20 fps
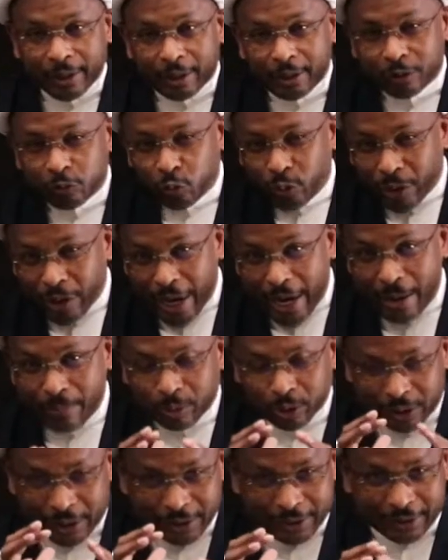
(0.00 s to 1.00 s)
we're
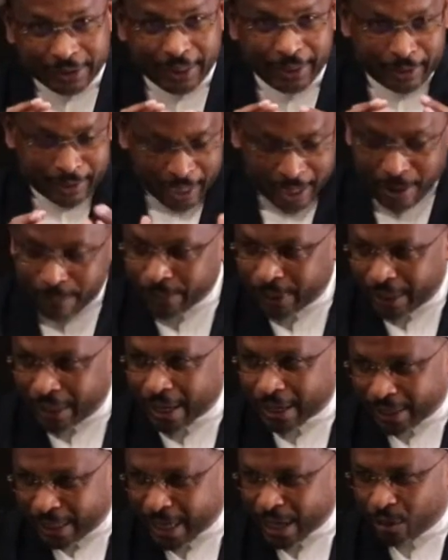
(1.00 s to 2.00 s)
able to see,
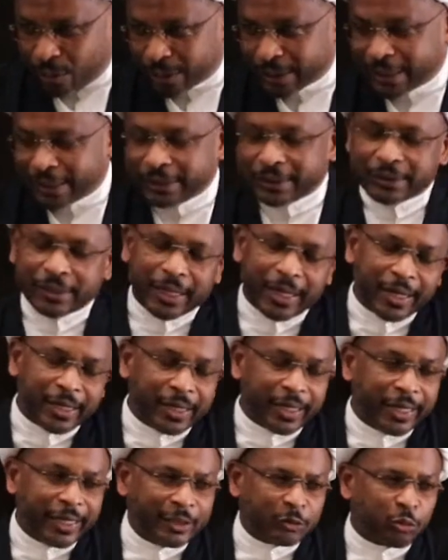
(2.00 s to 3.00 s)
alhamdulillah, now in this day and
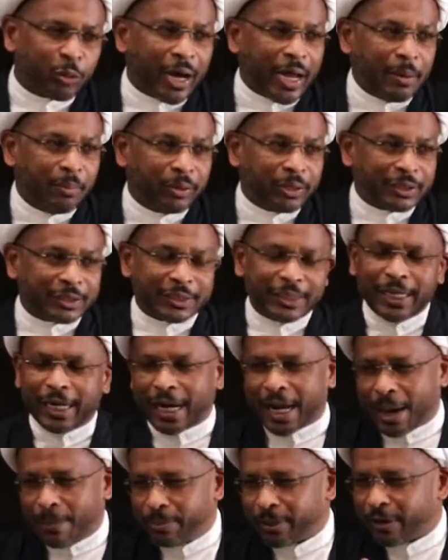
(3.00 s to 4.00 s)
age, we're able to see a
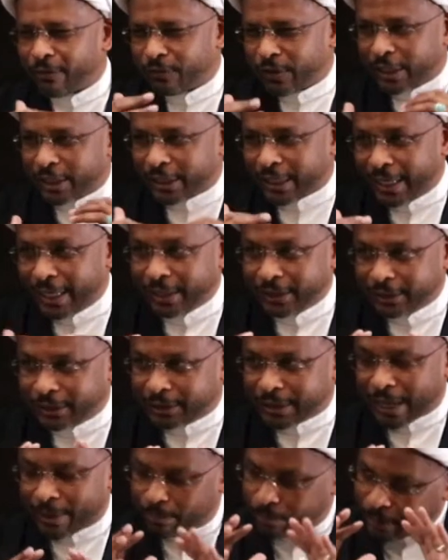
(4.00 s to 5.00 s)
couple of the things
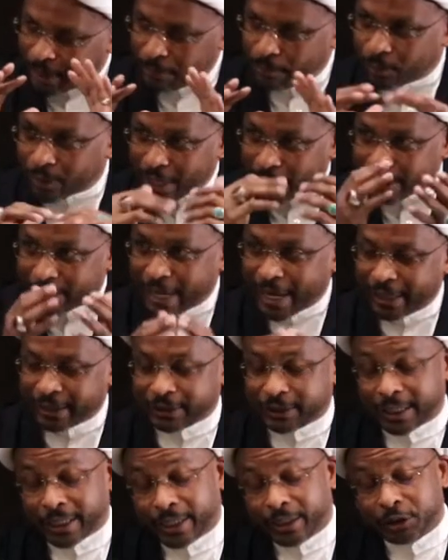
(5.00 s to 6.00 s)
that people at that
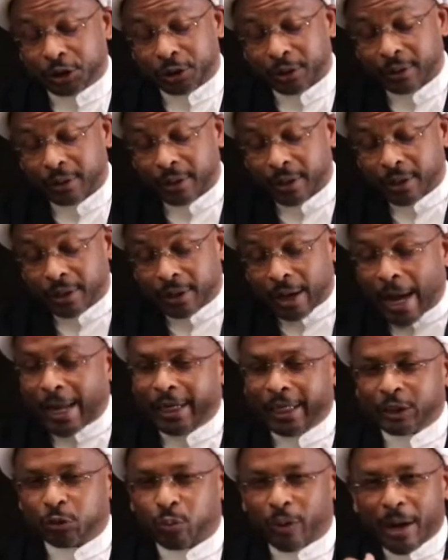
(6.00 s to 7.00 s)
stage at
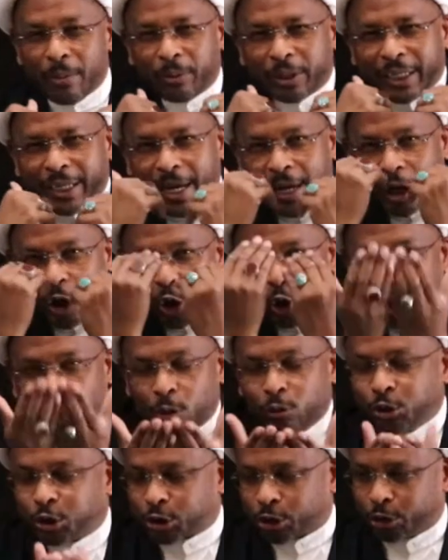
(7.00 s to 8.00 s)
least we're able to get
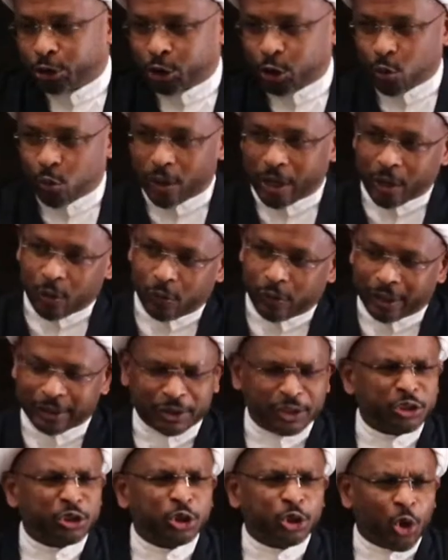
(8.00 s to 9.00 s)
closer to what it was.
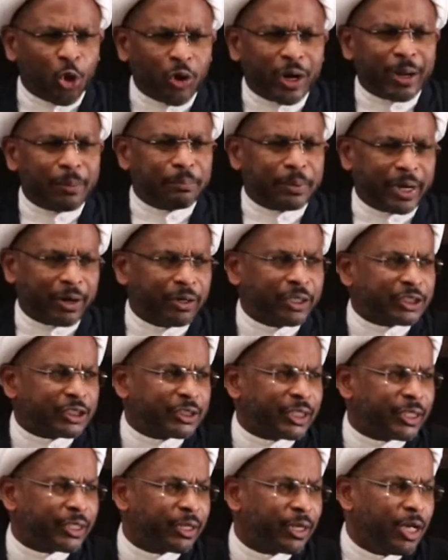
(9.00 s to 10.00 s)
There's no
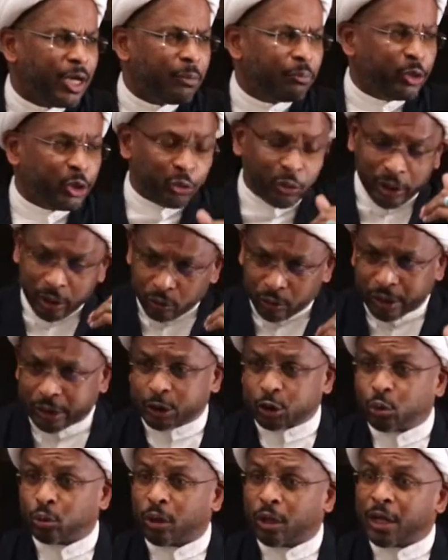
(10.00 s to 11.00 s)
comparison between
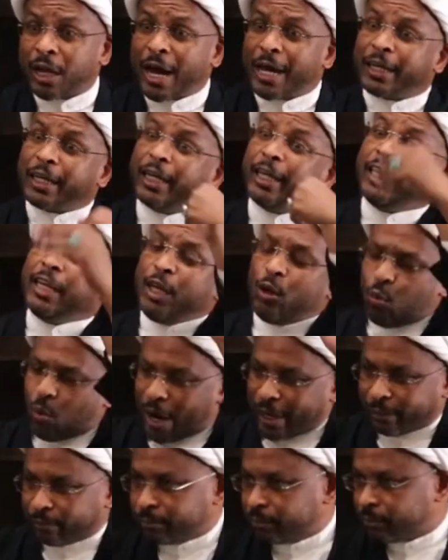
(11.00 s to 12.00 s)
Rasulullah and
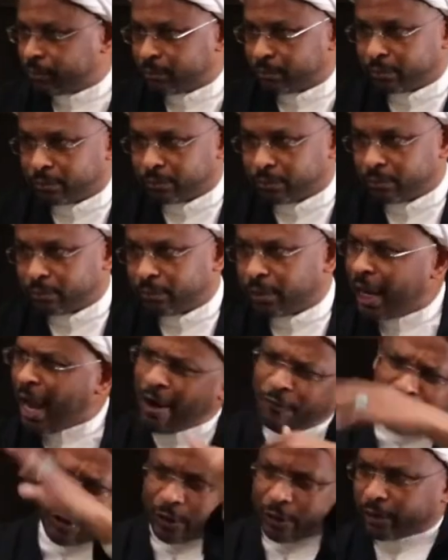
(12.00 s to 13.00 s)
anyone
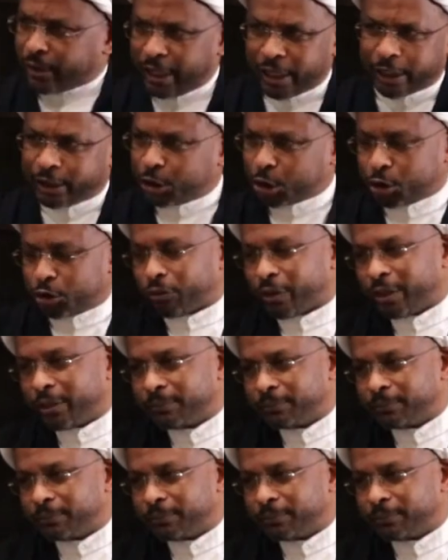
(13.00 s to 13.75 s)
ever in history.